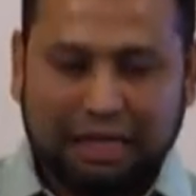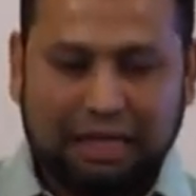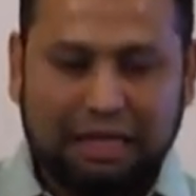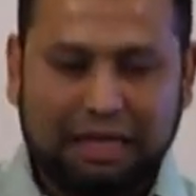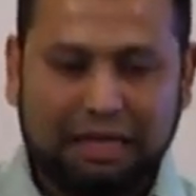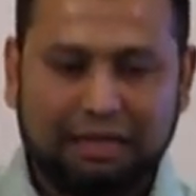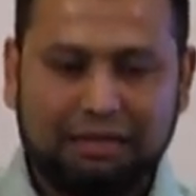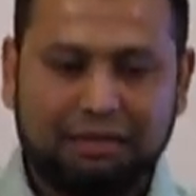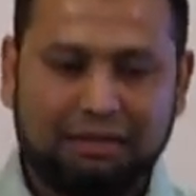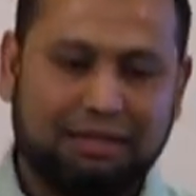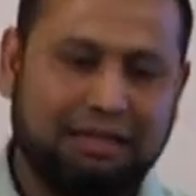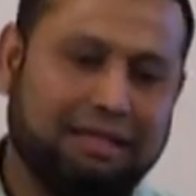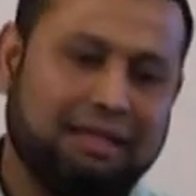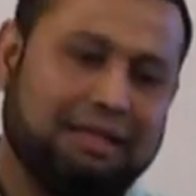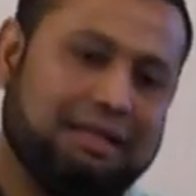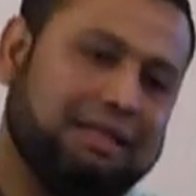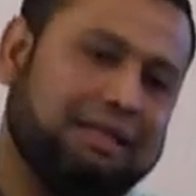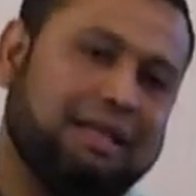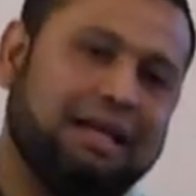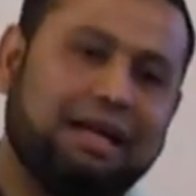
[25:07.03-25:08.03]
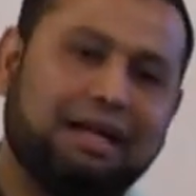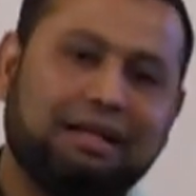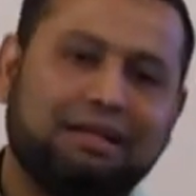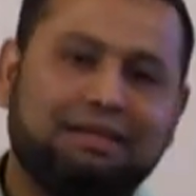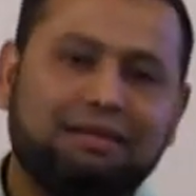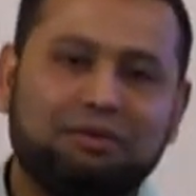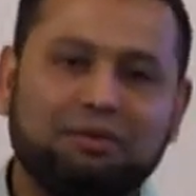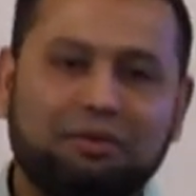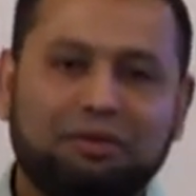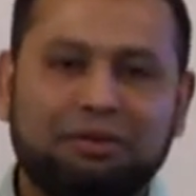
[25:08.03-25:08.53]
And
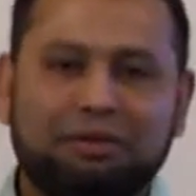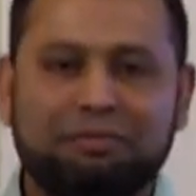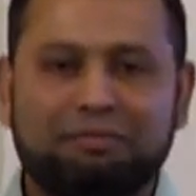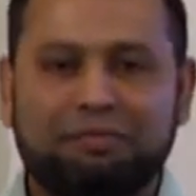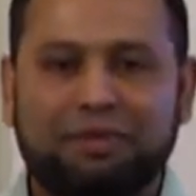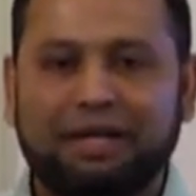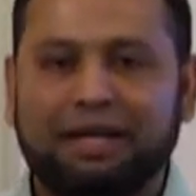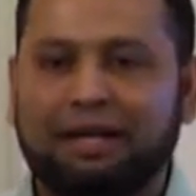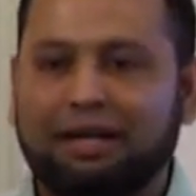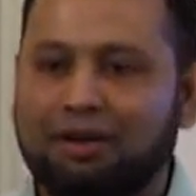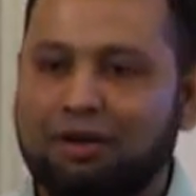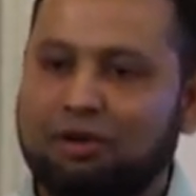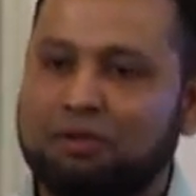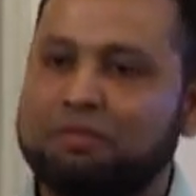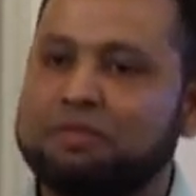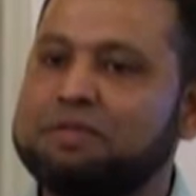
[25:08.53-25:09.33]
that will bring a lot